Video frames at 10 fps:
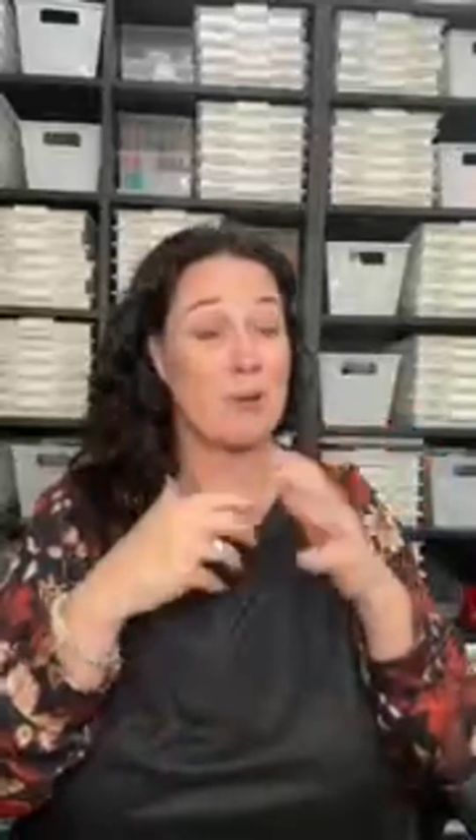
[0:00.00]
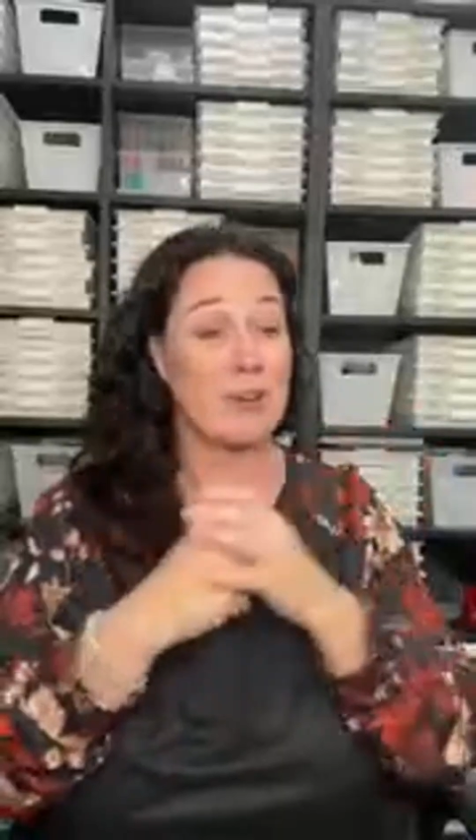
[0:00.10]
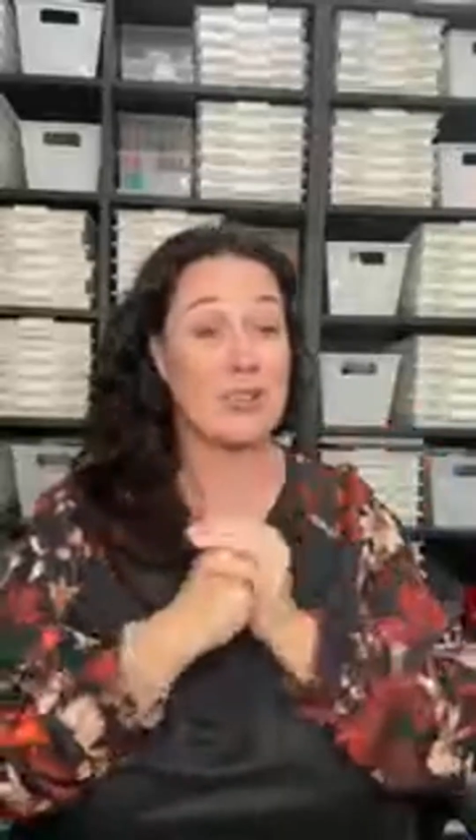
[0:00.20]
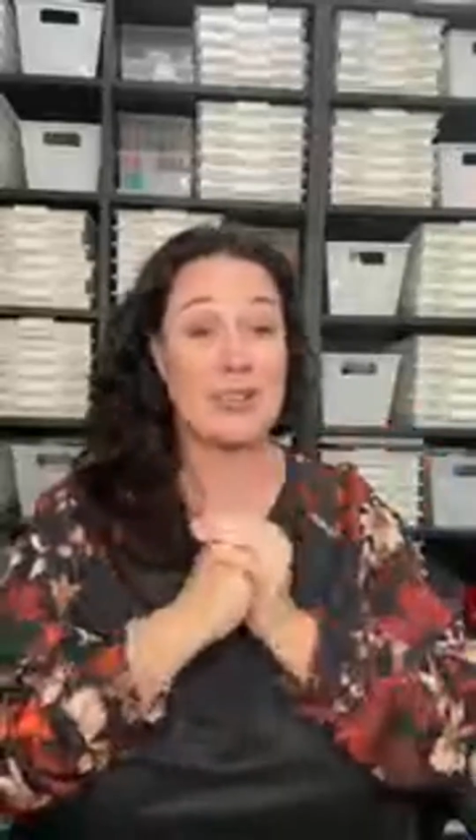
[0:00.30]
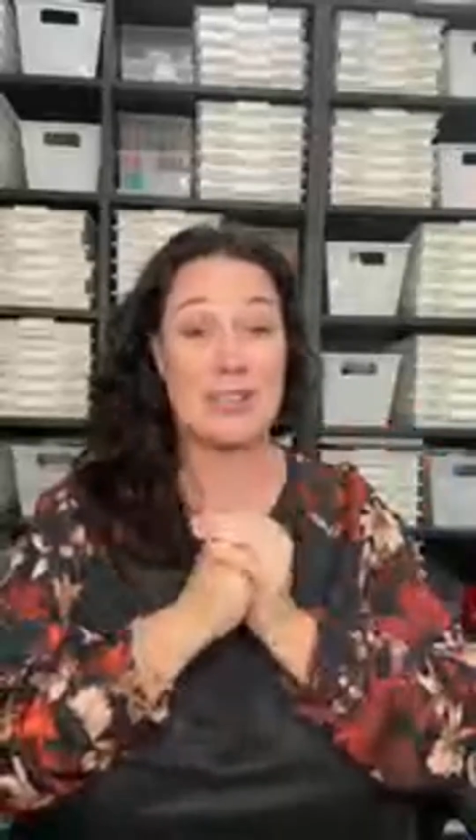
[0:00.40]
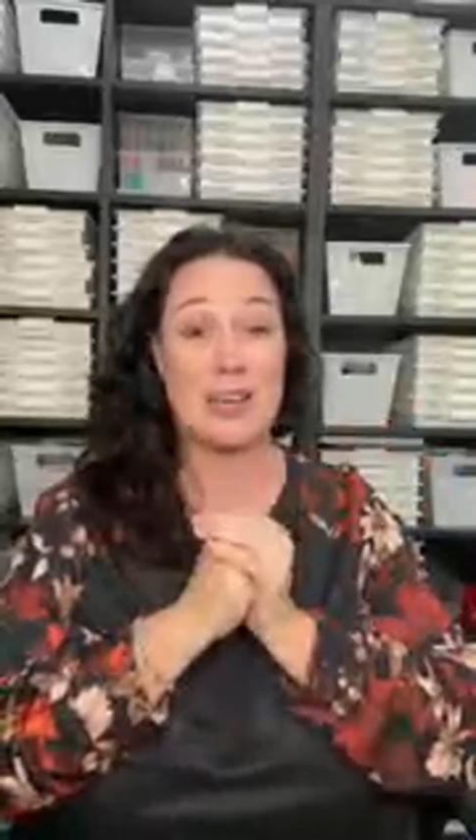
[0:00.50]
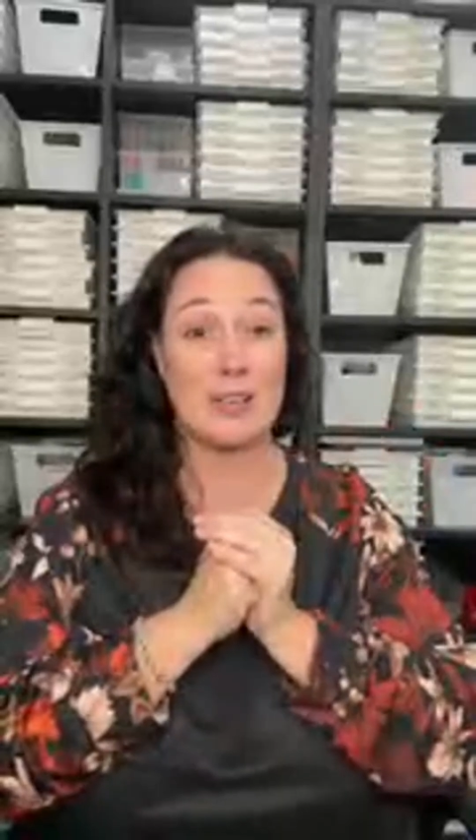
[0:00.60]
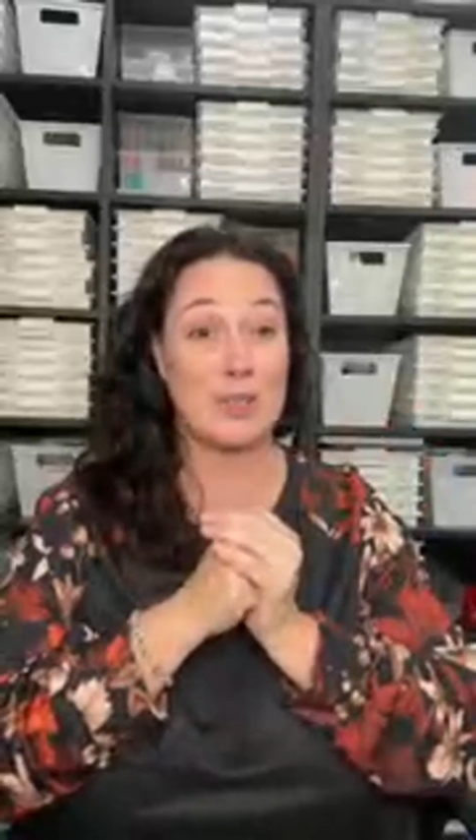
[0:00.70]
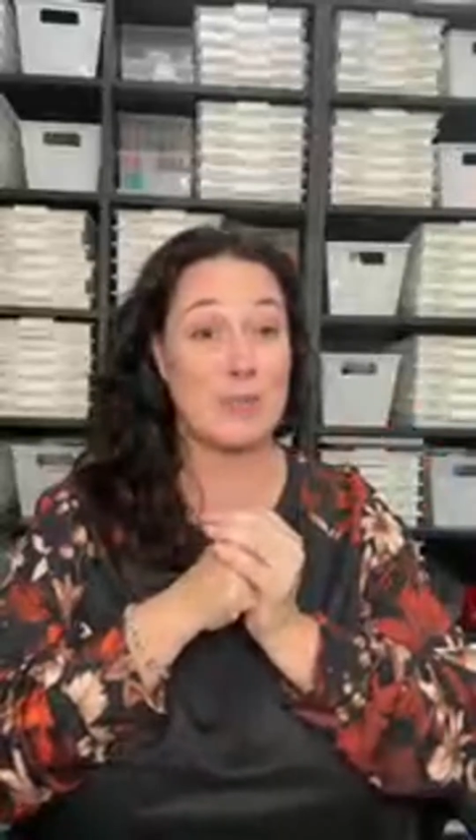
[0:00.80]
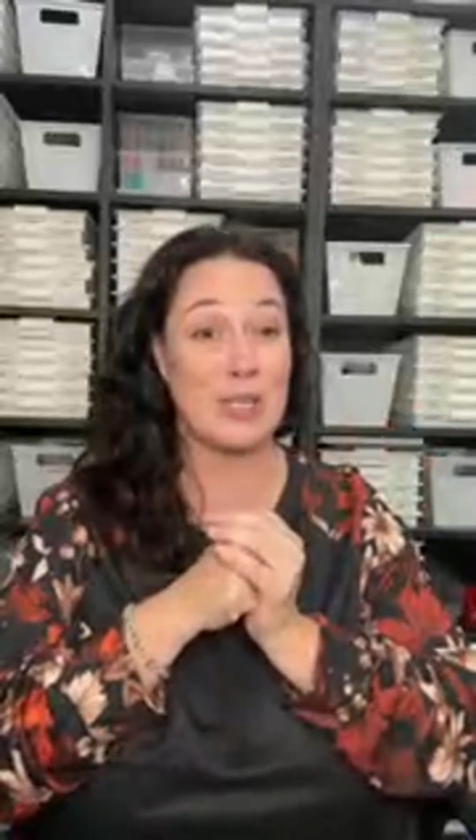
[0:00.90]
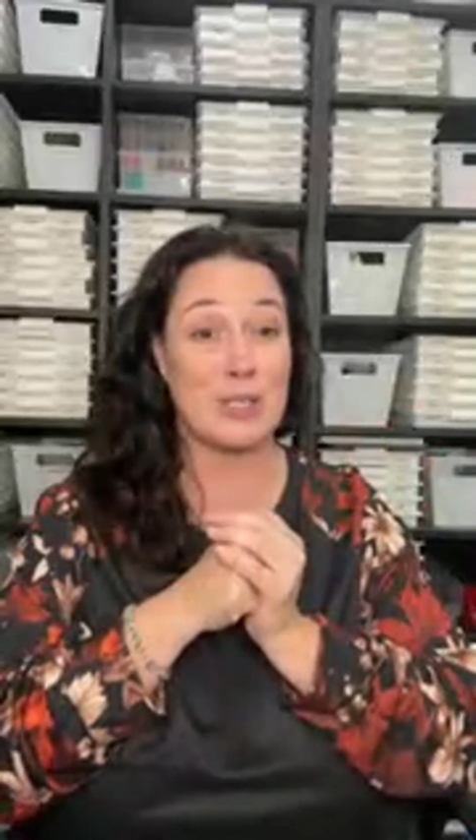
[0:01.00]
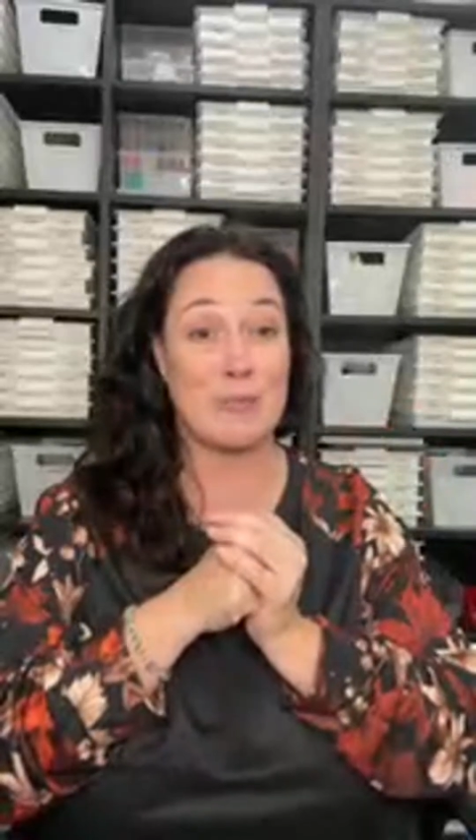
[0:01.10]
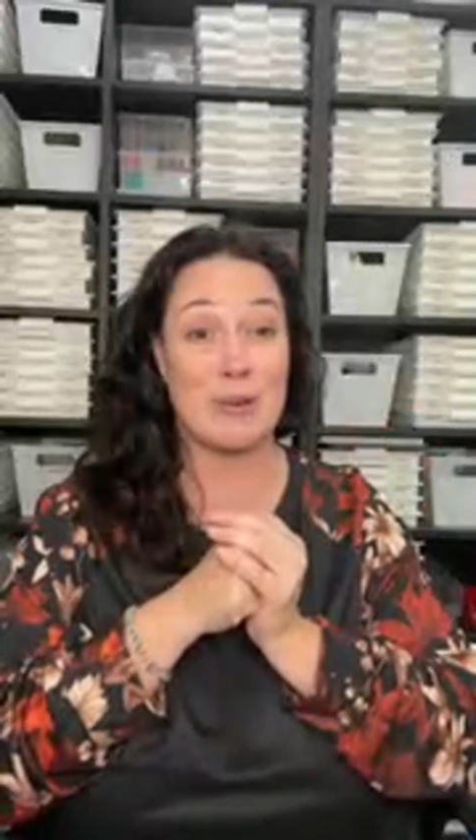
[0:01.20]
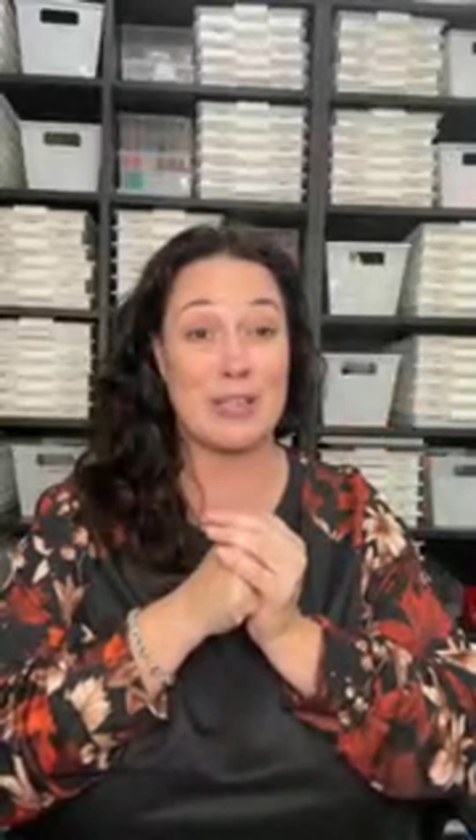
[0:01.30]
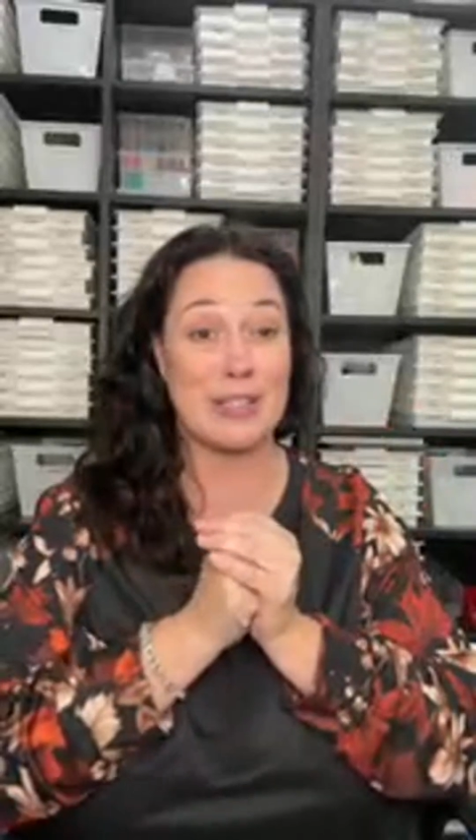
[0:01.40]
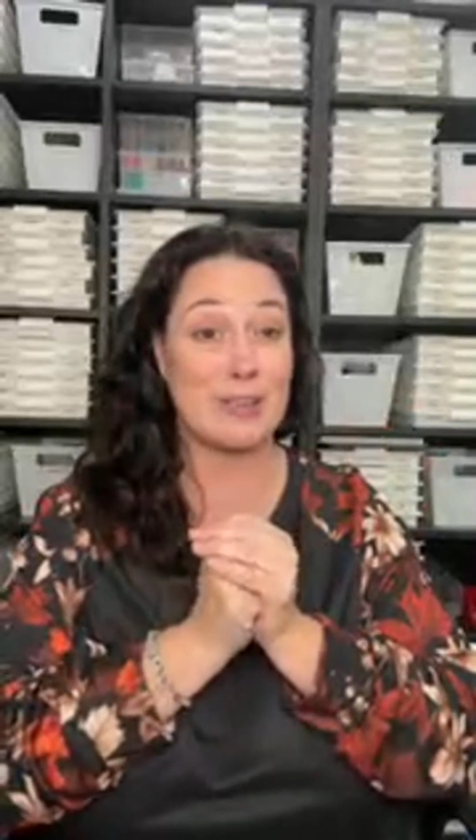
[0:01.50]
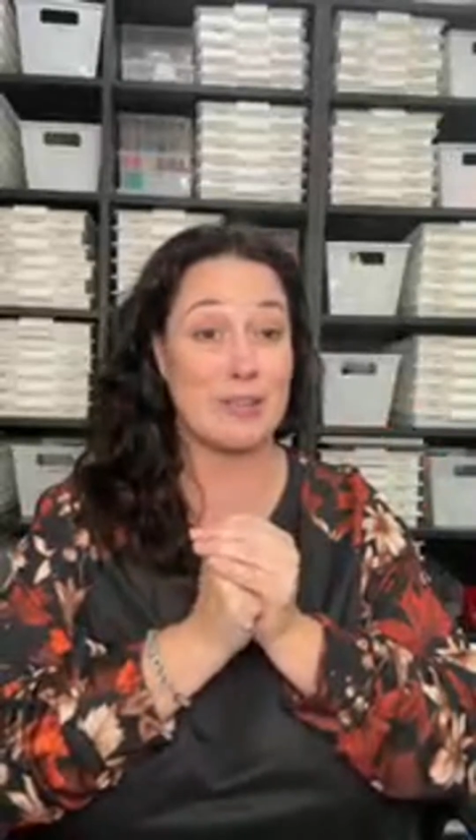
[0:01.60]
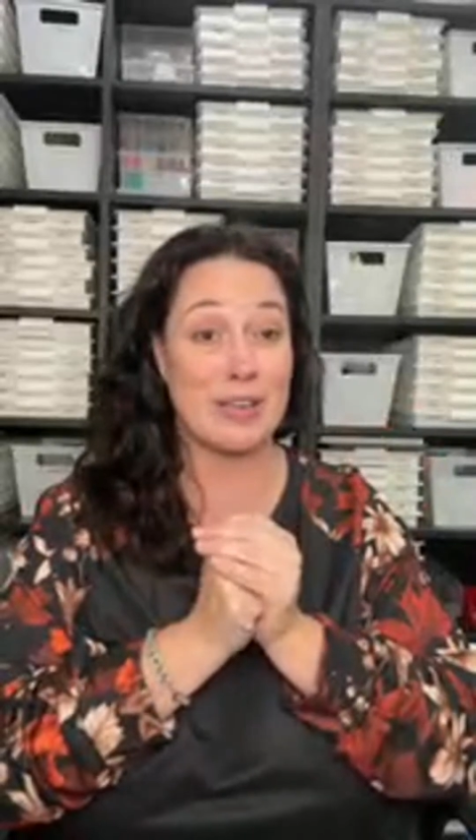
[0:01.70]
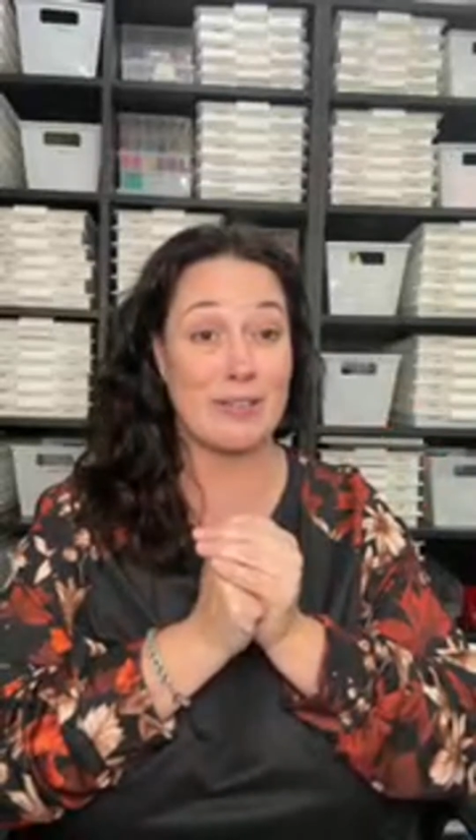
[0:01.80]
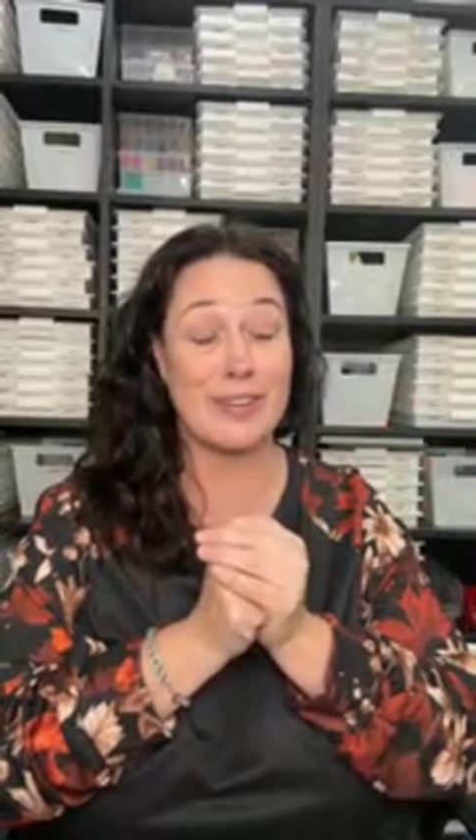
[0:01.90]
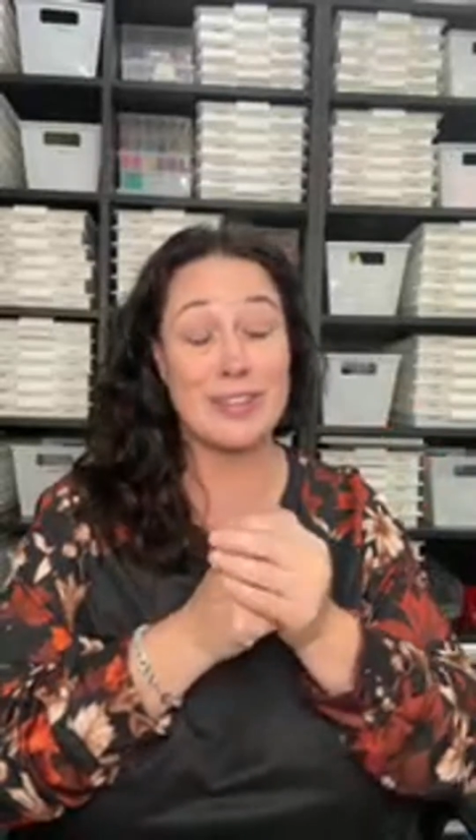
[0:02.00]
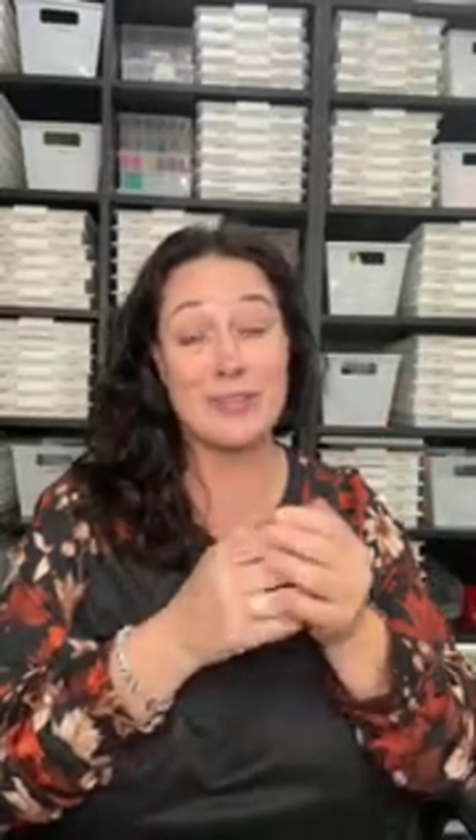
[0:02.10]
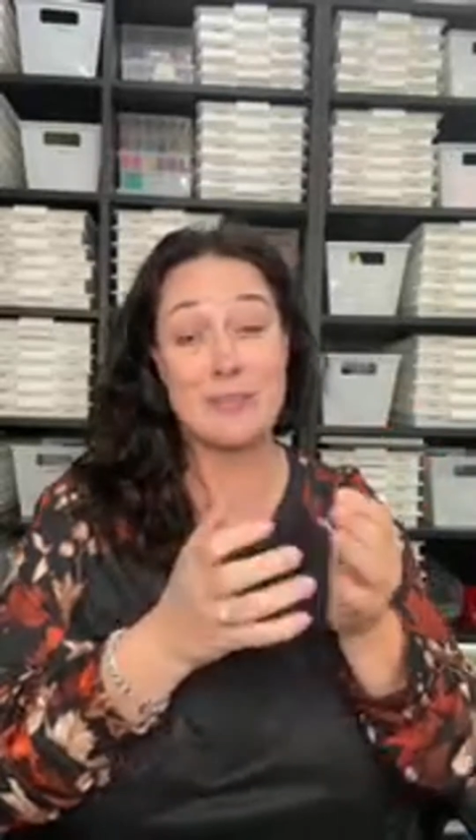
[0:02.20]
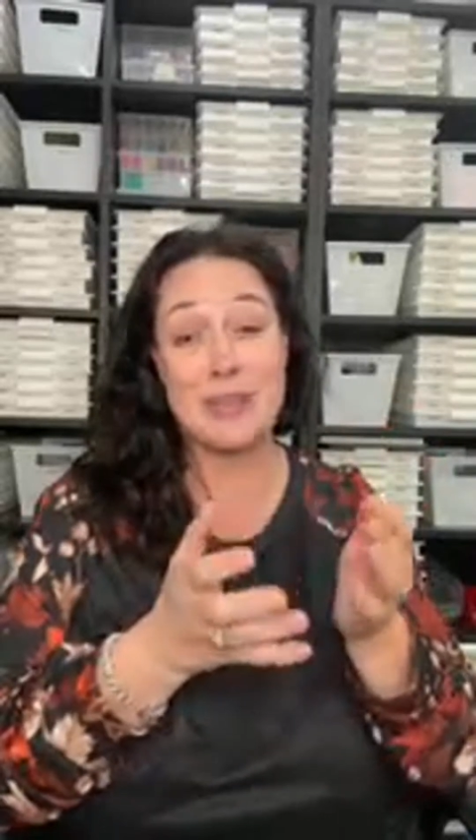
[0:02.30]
of just the customer experience that you're giving to them,